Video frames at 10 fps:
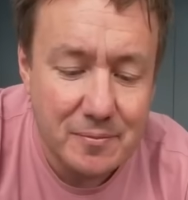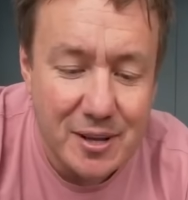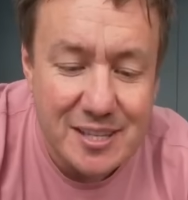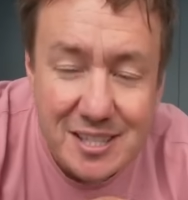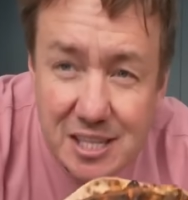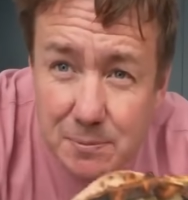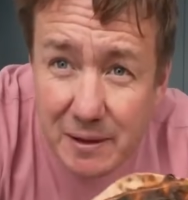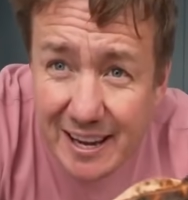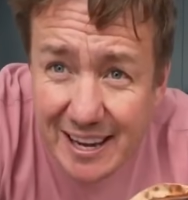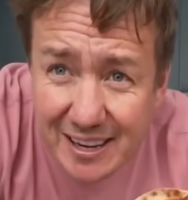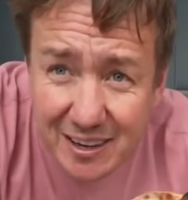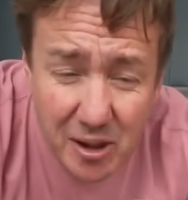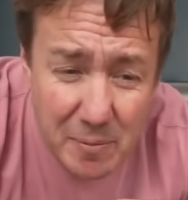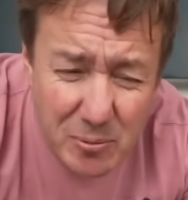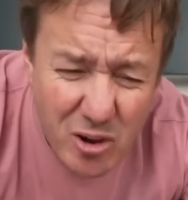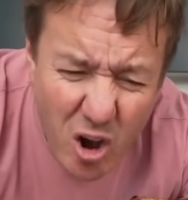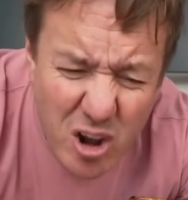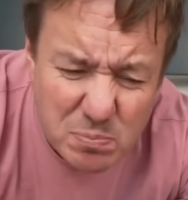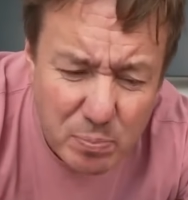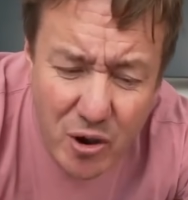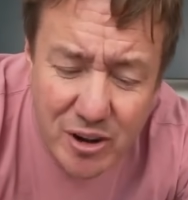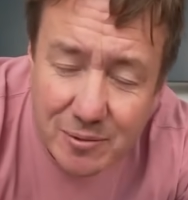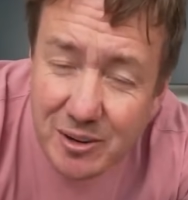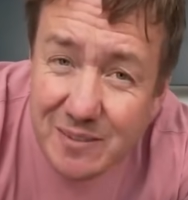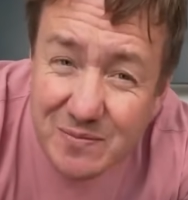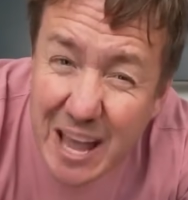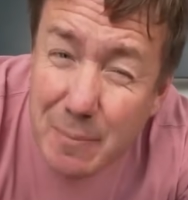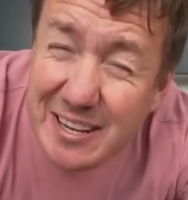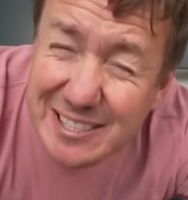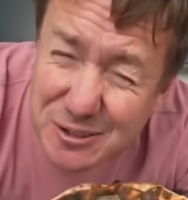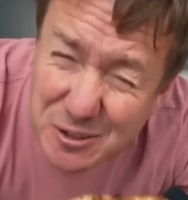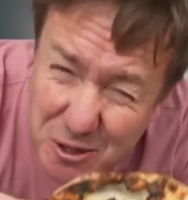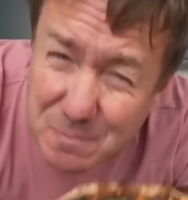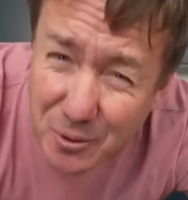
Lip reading: But it's this bit here. Like, people are like, oh, it's burnt. I'm like, yeah, but it's good